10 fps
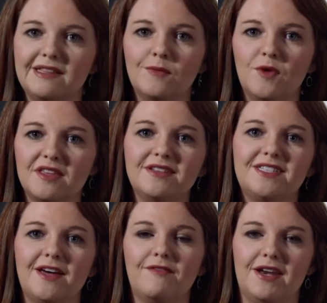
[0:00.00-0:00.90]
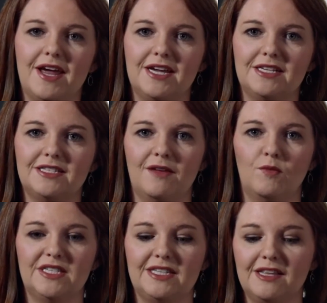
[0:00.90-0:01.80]
them within 7 days,
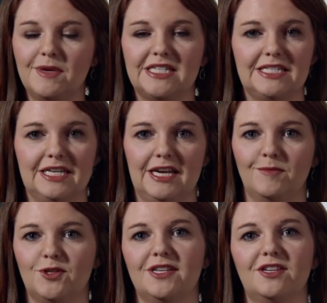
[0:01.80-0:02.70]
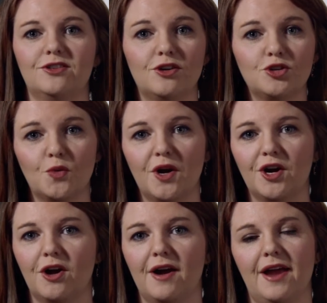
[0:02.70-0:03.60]
and we see them as a team. So that's a social
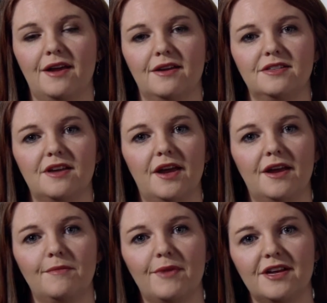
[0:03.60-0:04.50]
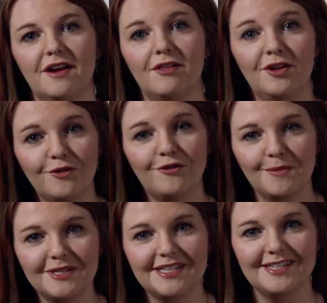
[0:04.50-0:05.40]
worker and a clinical
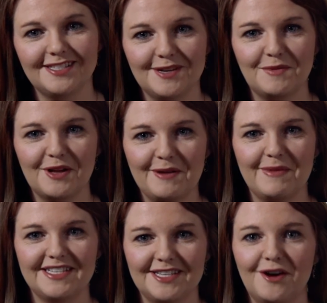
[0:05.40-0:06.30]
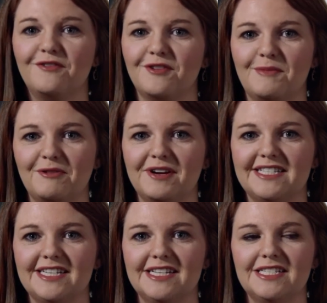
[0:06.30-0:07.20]
pharmacist, typically myself or my
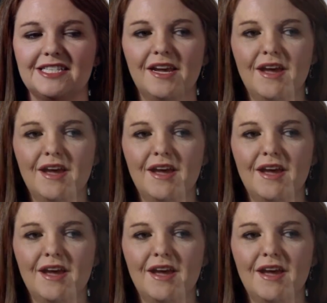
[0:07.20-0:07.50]
resident,